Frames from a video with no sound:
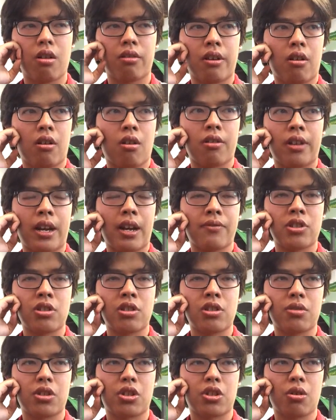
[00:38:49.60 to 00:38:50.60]
all they
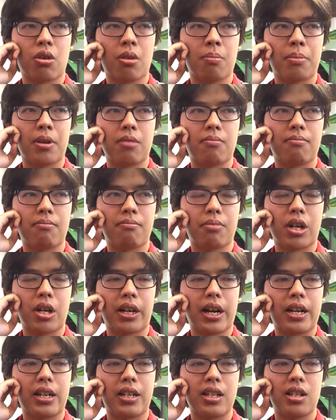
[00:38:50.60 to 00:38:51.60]
have to do is show up and
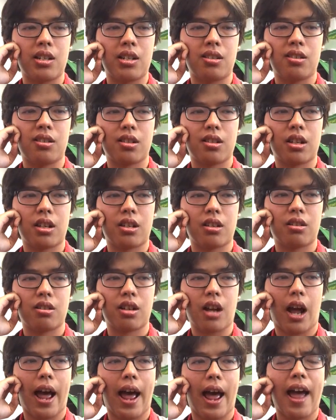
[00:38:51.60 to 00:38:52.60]
bring ID.
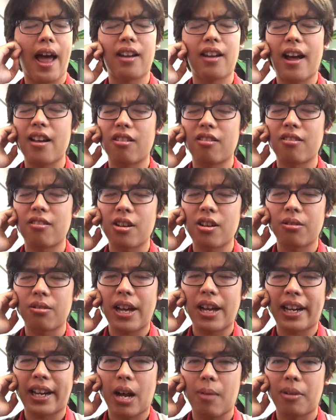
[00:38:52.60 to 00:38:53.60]
And I don't know
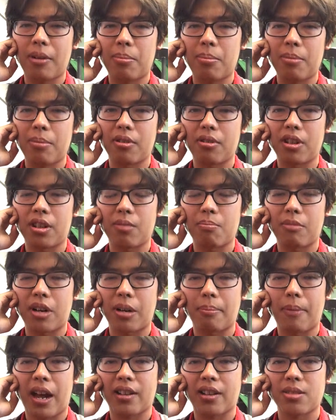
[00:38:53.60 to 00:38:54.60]
like how many people you can
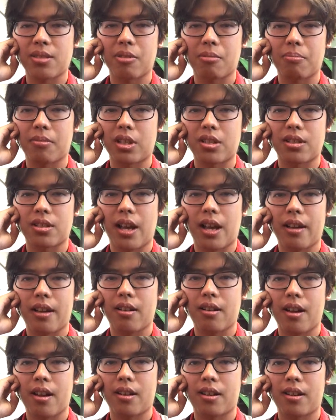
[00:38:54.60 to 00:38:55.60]
bring maximum, because
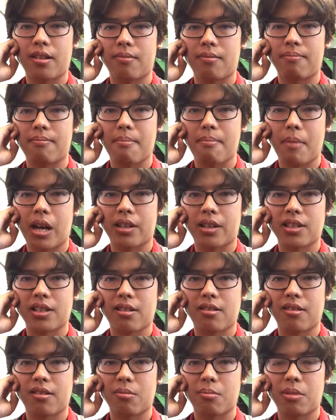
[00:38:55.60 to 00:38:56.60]
I didn't max
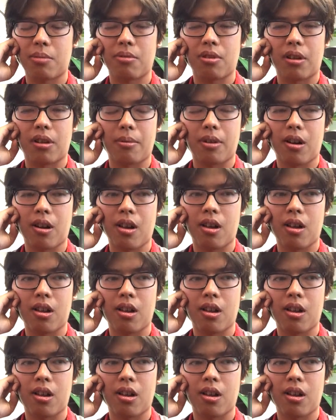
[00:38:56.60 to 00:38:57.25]
out on the people I brought.